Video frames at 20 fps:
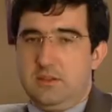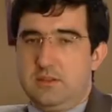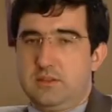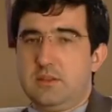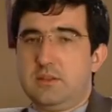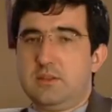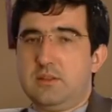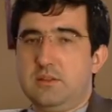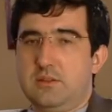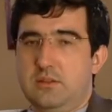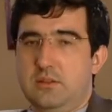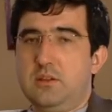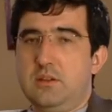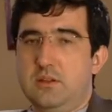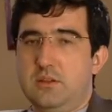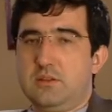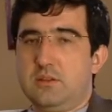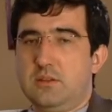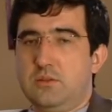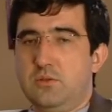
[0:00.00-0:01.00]
sense, yeah,
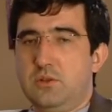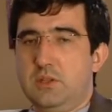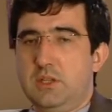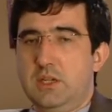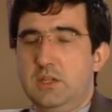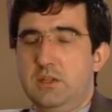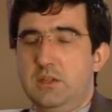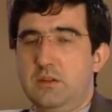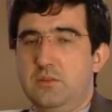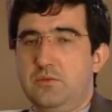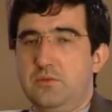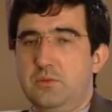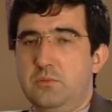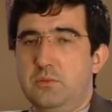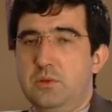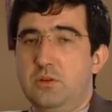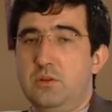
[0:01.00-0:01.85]
it's a good training for me.